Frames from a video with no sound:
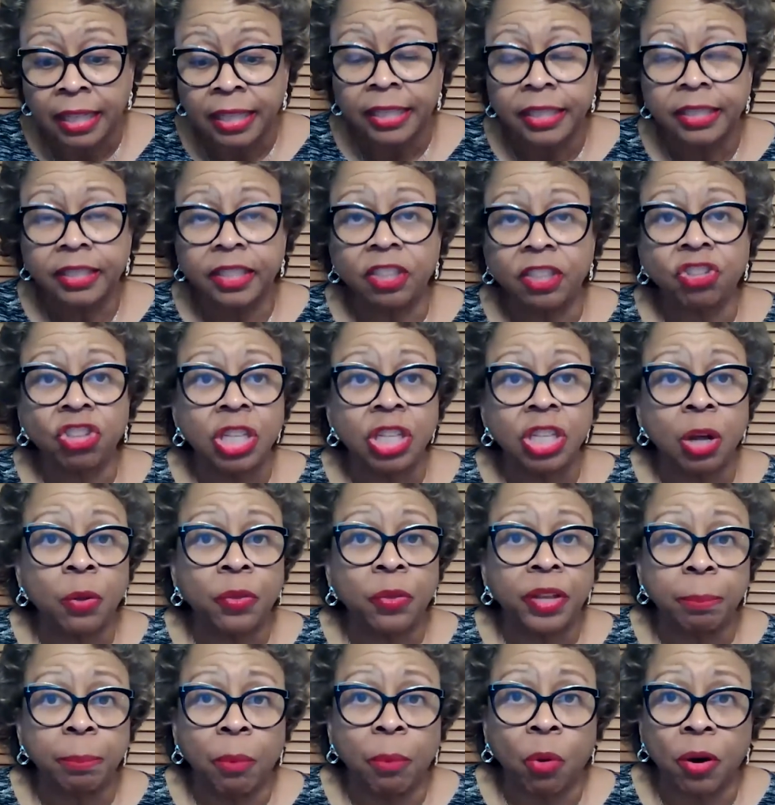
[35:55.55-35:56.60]
Did you know
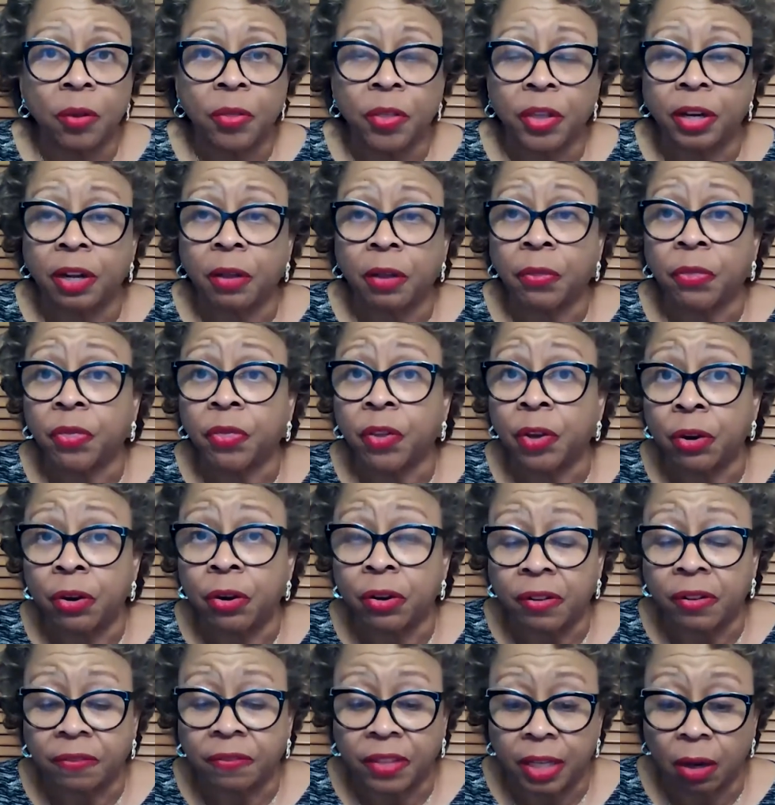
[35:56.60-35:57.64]
that more than a third
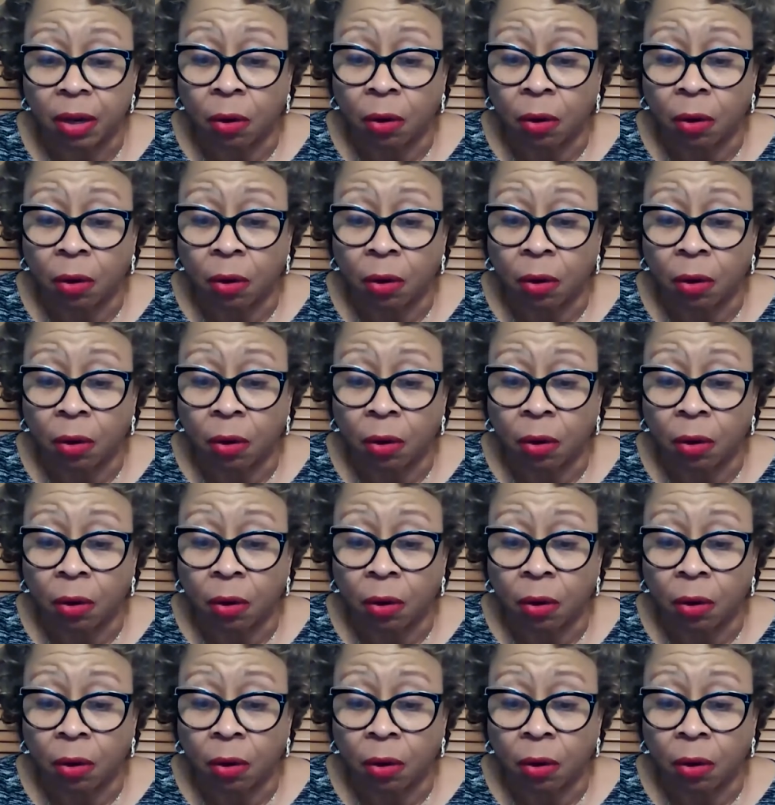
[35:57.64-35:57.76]
of the